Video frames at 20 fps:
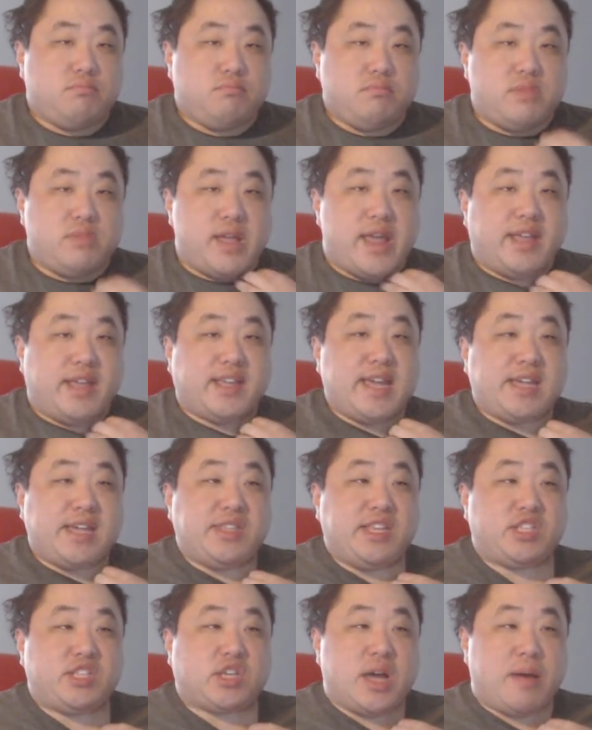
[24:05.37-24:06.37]
And again,
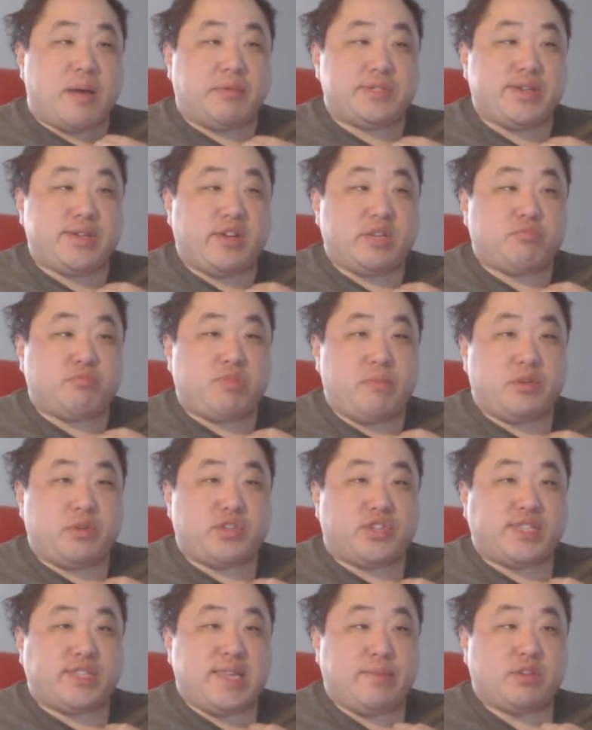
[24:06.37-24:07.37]
his commentary is pretty much
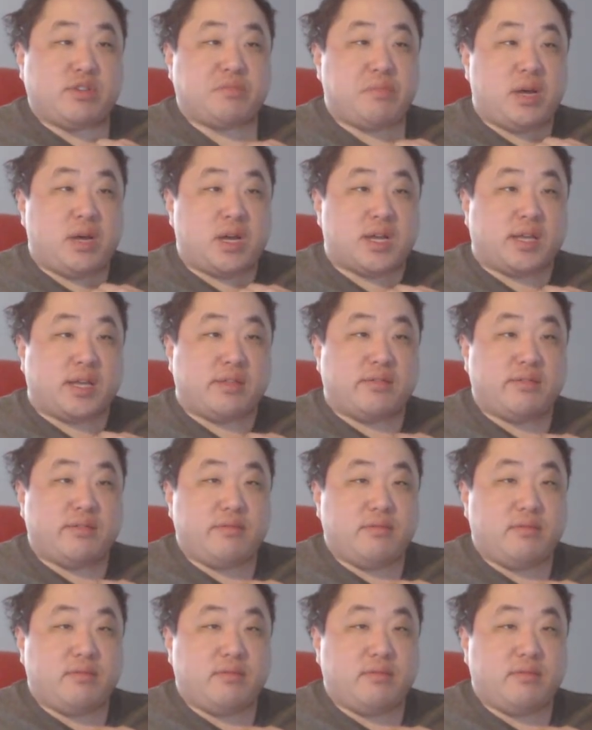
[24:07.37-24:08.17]
the same as mine